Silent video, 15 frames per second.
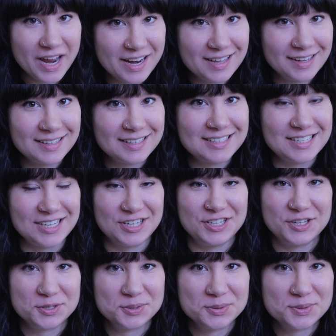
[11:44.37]
waiting
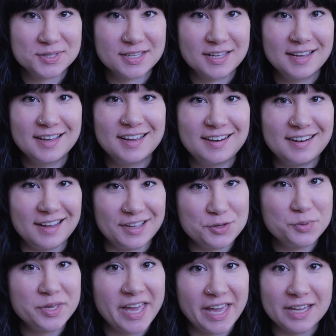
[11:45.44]
continues. Now,
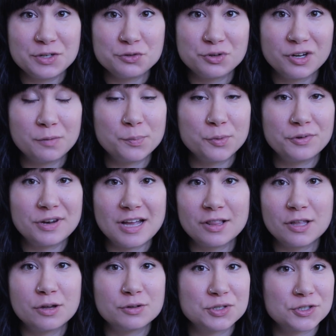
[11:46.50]
you can drink
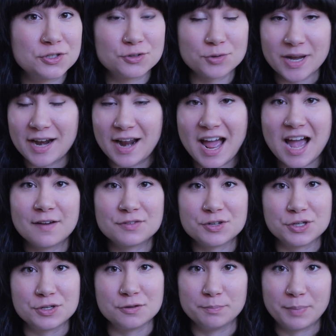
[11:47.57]
Brunello straight
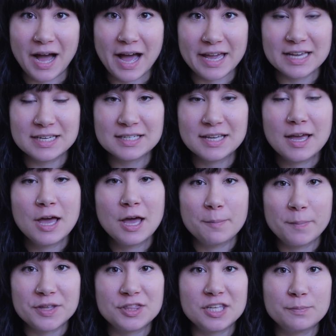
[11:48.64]
after you buy it,
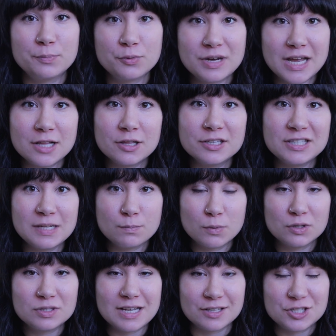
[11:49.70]
but the Brunello di
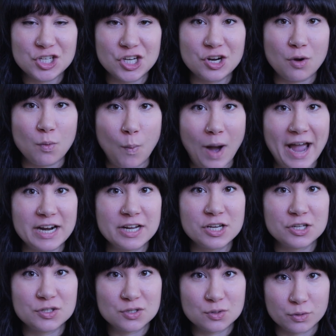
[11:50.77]
Montalcino Wine
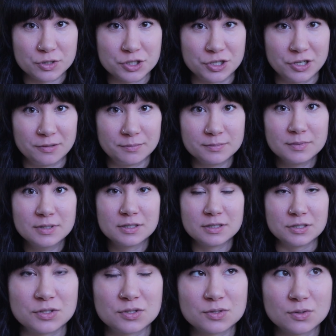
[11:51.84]
Consortium,
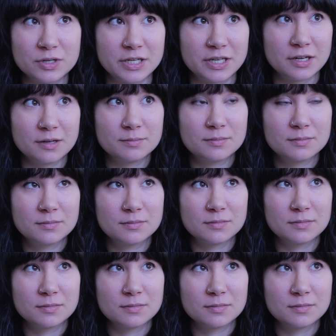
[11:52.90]
Consortium,